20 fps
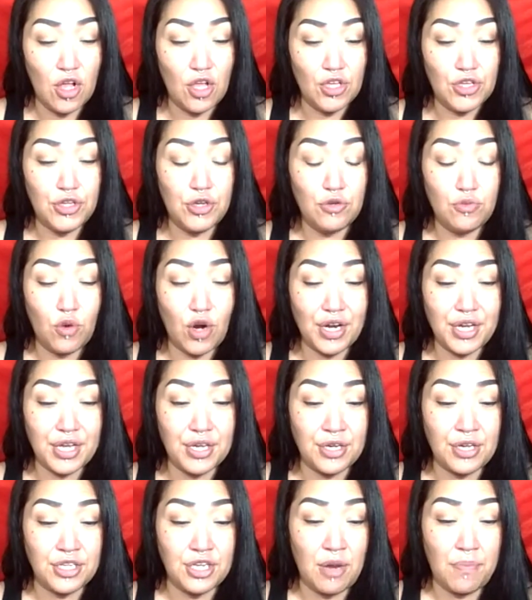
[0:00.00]
You working
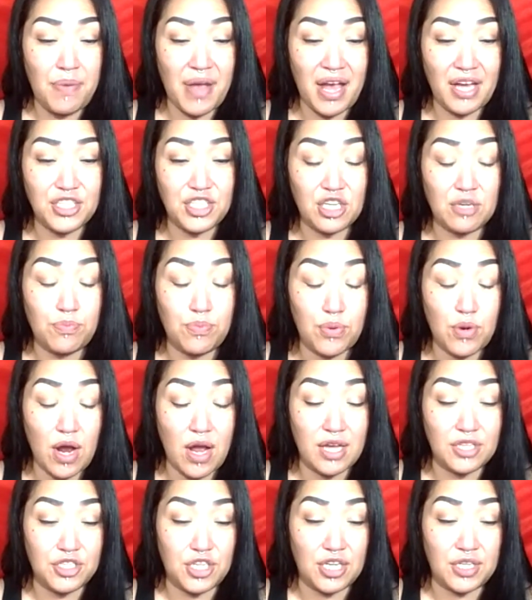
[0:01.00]
on your passion
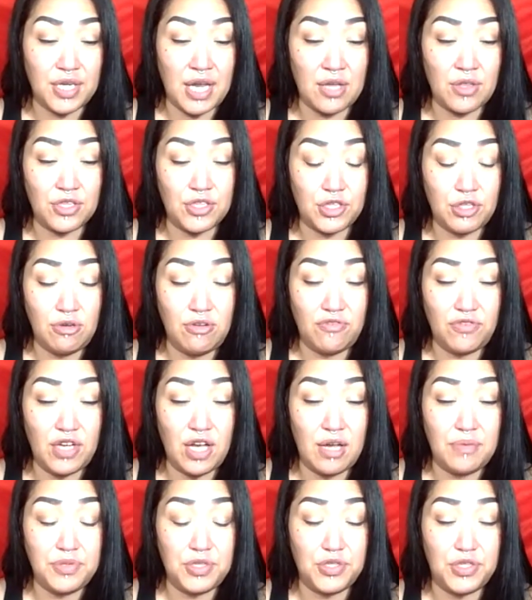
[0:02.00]
project. Now, the 2 of
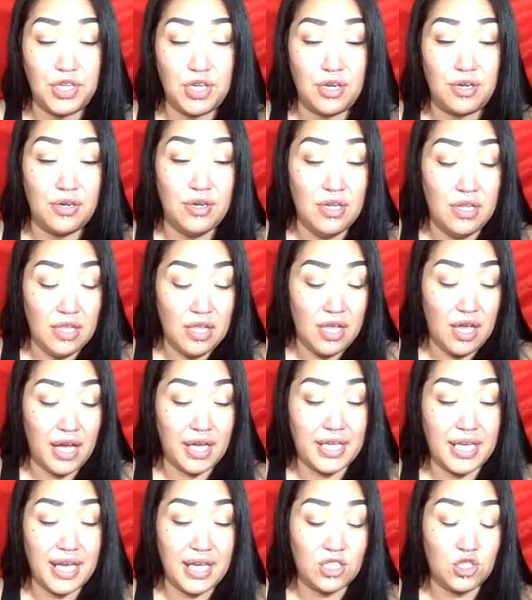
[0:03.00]
Cups is here,
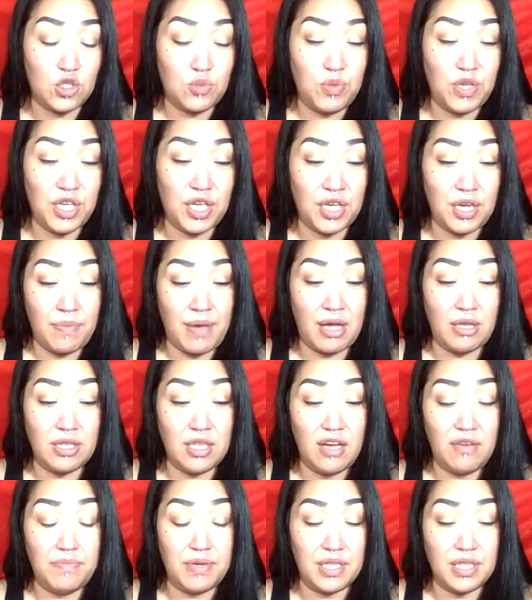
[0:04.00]
again, speaking about
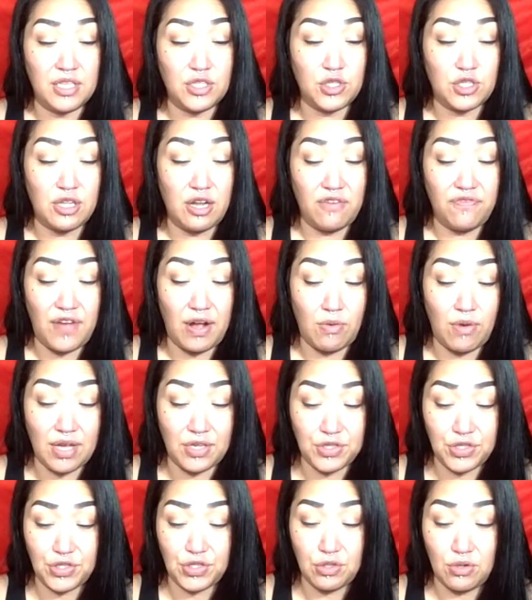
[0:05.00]
love, but let's clarify, why
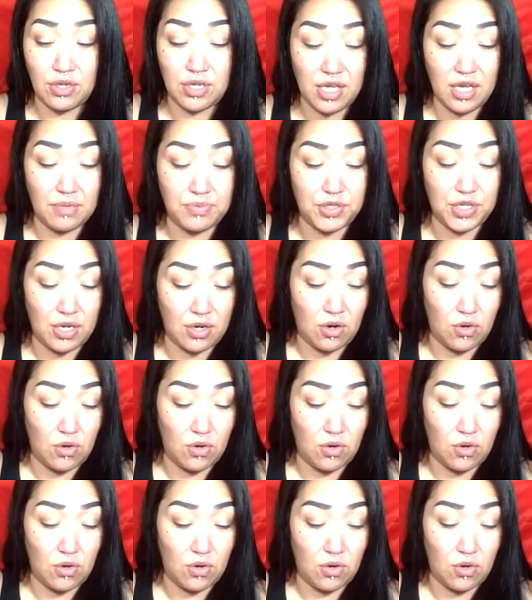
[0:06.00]
is this 2 of Cups here?